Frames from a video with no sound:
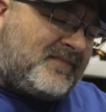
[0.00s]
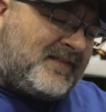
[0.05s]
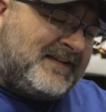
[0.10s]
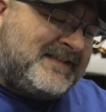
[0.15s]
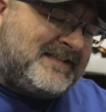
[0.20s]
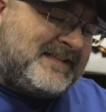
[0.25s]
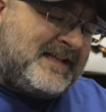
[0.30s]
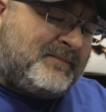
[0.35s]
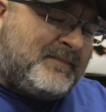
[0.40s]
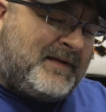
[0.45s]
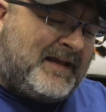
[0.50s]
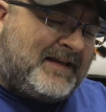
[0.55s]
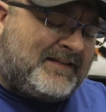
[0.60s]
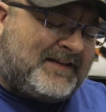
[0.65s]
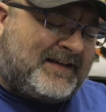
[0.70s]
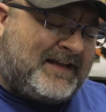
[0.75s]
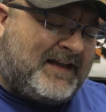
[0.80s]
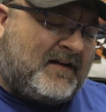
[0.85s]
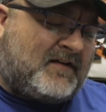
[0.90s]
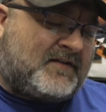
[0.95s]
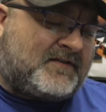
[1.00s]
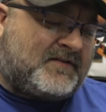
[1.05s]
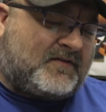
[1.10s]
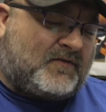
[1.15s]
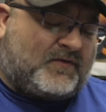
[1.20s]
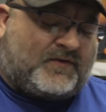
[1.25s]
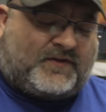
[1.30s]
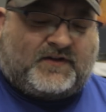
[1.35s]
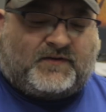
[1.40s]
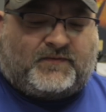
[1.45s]
is they make the character,
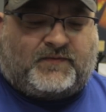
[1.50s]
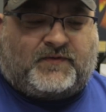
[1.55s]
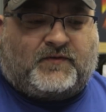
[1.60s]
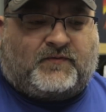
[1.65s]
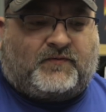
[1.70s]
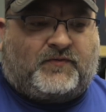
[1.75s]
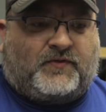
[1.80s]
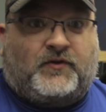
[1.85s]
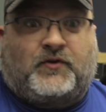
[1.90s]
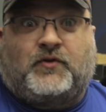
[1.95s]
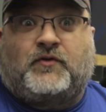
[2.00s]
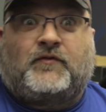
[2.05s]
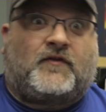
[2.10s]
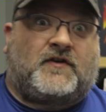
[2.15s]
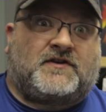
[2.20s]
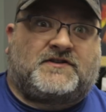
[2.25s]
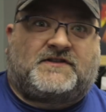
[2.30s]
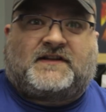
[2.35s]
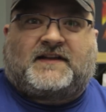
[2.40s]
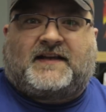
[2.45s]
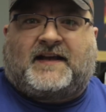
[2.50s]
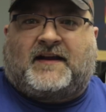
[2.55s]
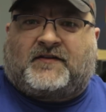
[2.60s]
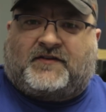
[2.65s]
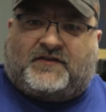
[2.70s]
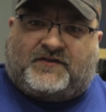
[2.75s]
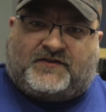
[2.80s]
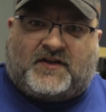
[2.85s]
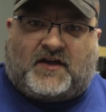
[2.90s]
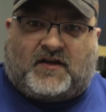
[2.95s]
or the new version of the
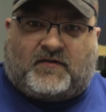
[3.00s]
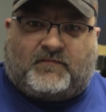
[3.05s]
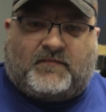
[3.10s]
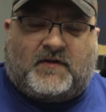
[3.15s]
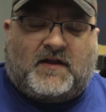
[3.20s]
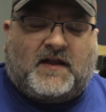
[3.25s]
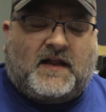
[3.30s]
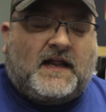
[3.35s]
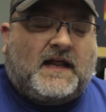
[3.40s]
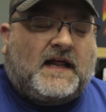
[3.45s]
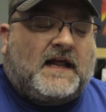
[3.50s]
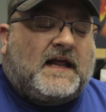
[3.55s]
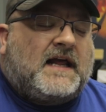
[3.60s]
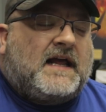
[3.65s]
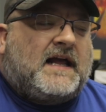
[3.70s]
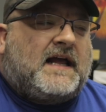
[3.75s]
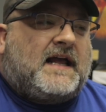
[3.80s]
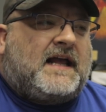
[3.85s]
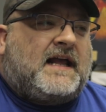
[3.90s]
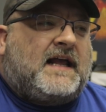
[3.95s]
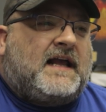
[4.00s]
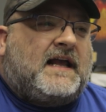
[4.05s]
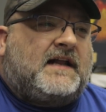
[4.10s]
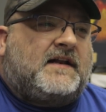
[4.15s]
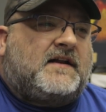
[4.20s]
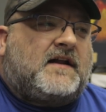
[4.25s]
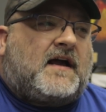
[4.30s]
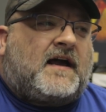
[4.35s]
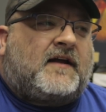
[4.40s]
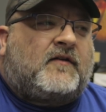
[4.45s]
character, dumb.
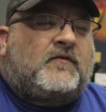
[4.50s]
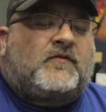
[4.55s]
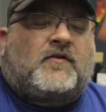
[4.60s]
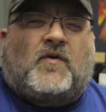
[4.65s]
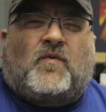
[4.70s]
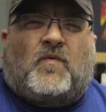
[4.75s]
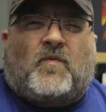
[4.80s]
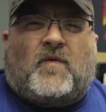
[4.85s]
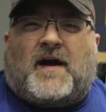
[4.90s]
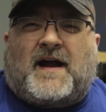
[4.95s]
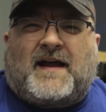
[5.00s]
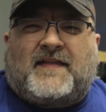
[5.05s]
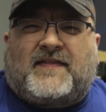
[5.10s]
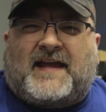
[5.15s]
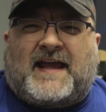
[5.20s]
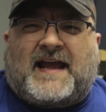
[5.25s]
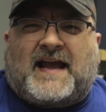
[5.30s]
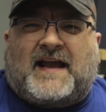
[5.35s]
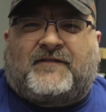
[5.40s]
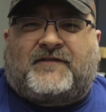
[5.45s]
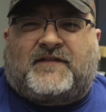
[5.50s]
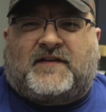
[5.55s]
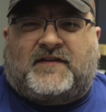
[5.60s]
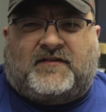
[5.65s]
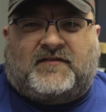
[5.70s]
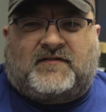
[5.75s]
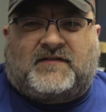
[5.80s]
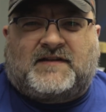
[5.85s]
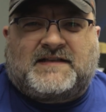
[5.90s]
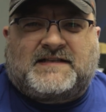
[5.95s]
And I don't know why they have to
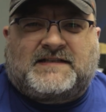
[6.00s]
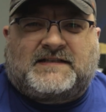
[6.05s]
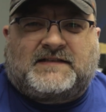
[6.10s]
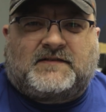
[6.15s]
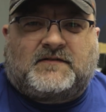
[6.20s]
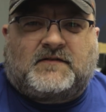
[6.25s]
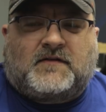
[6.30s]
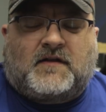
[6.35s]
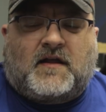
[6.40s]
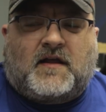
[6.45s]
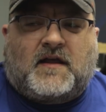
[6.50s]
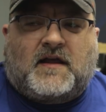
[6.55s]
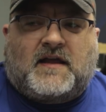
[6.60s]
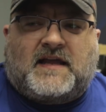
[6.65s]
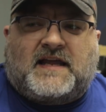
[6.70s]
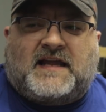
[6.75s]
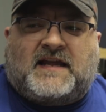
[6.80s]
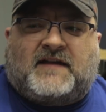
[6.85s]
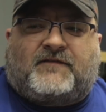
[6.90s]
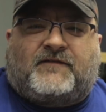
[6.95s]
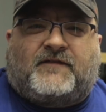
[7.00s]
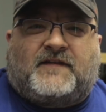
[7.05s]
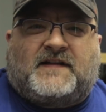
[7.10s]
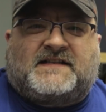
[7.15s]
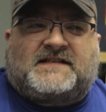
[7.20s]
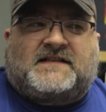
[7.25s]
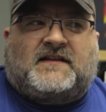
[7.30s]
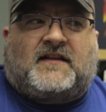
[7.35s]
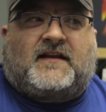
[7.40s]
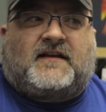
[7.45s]
do this. If
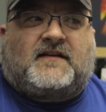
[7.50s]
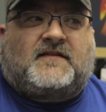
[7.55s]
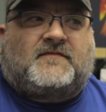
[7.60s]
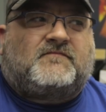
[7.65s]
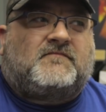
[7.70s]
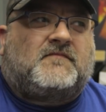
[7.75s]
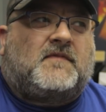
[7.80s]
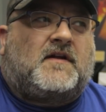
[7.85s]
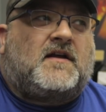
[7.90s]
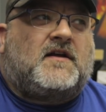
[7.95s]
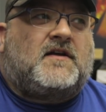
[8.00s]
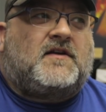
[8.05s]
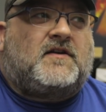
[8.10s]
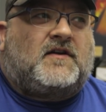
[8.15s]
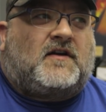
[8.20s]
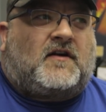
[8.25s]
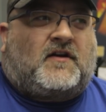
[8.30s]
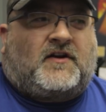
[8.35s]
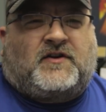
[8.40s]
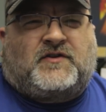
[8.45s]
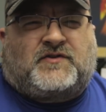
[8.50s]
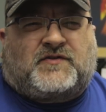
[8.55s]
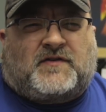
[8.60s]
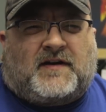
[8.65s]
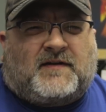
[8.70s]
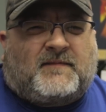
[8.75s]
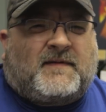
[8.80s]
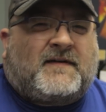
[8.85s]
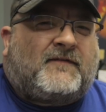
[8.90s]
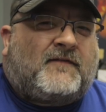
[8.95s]
it's like, are you
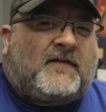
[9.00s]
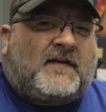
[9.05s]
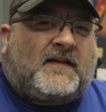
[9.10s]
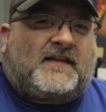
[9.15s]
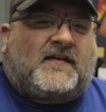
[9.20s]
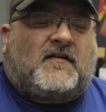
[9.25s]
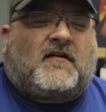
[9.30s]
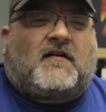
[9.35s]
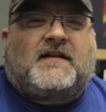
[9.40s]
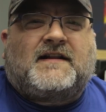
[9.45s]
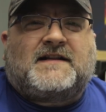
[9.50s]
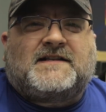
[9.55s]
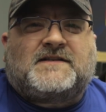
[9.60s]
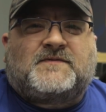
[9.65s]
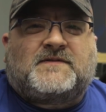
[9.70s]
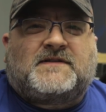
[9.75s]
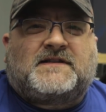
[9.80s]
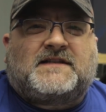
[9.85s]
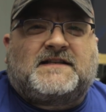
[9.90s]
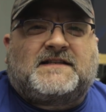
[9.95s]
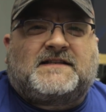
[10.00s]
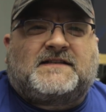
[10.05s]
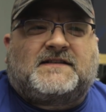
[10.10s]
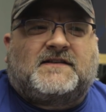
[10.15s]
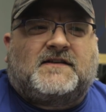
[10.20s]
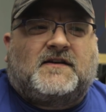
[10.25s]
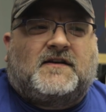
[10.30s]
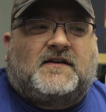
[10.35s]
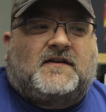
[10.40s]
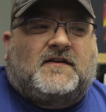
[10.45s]
trying to make fun of the audience with this,